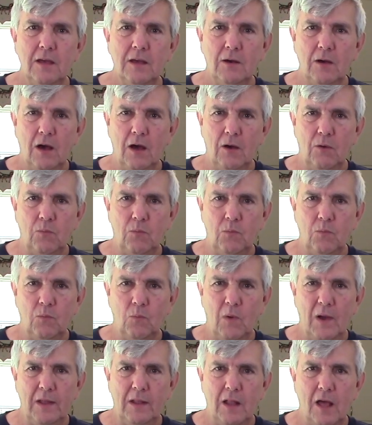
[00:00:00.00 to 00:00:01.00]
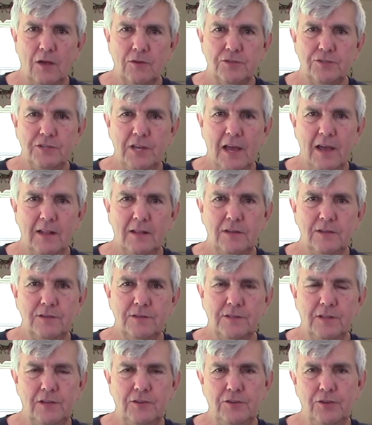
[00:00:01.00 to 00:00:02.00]
uh, weight loss
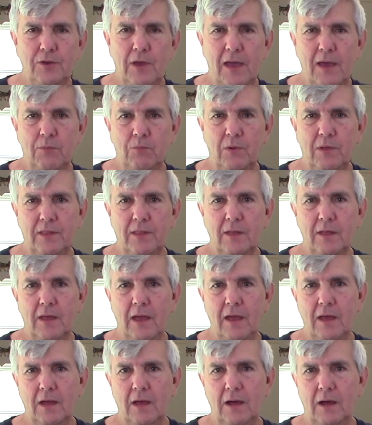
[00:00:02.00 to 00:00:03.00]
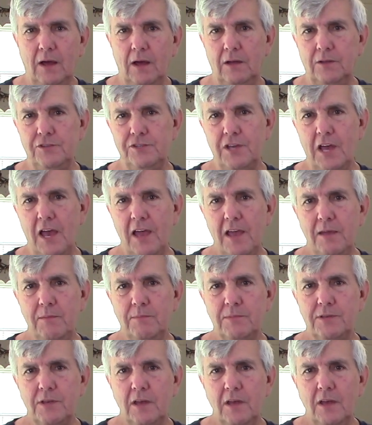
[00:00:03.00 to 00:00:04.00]
challenge that you had with uh,
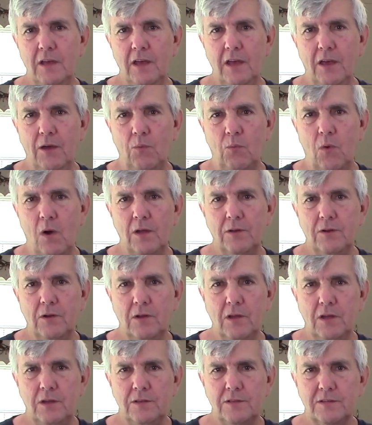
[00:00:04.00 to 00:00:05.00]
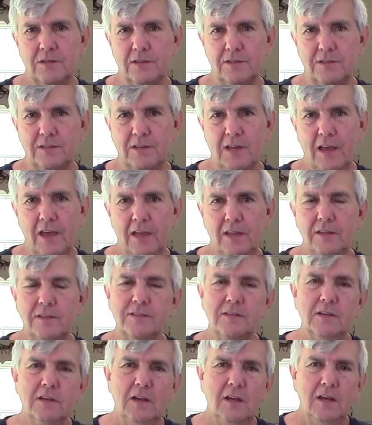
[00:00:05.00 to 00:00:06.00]
James at Wanderlust Estates?
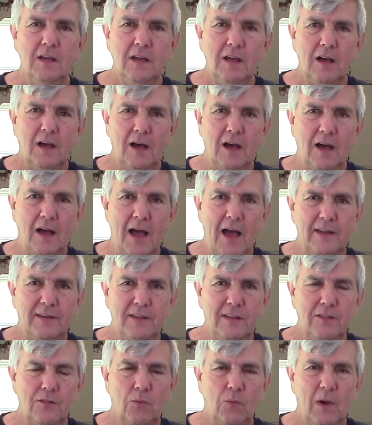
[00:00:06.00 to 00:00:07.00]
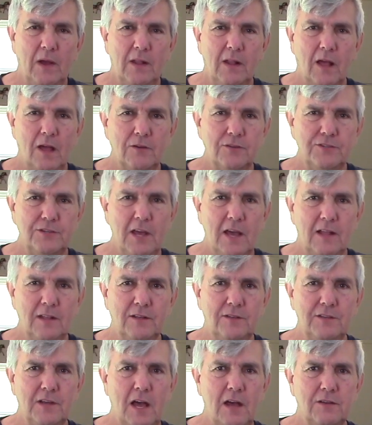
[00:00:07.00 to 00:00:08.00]
Uh, I did the weight loss
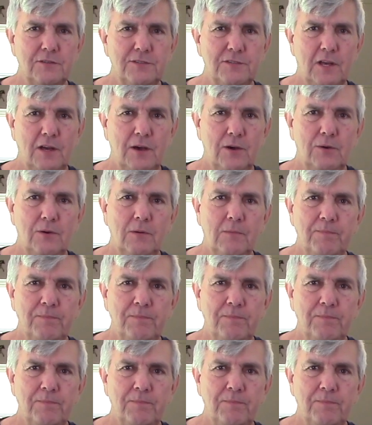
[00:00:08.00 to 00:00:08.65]
challenge also